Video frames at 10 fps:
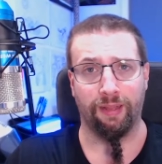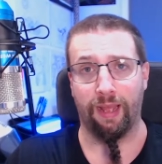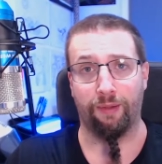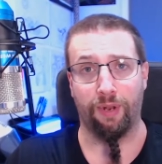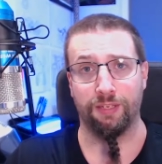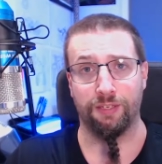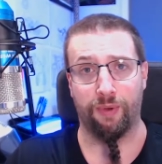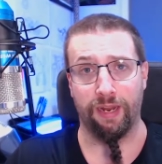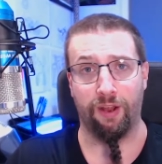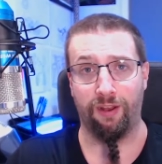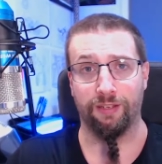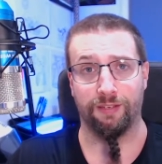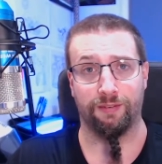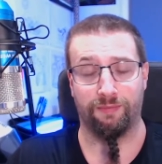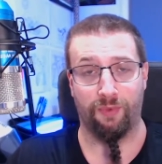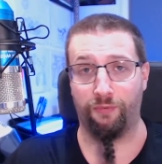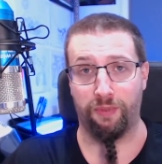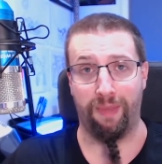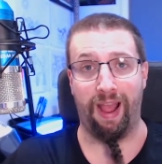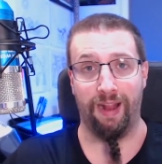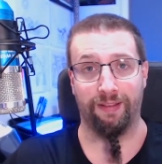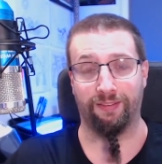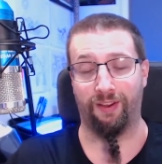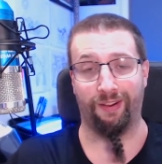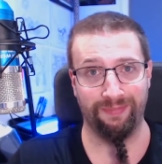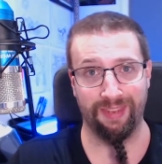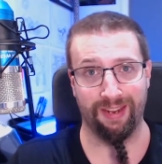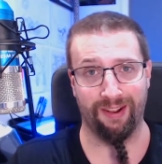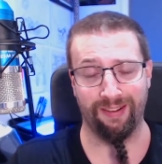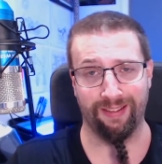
that runs $20 off the bat. So, you know,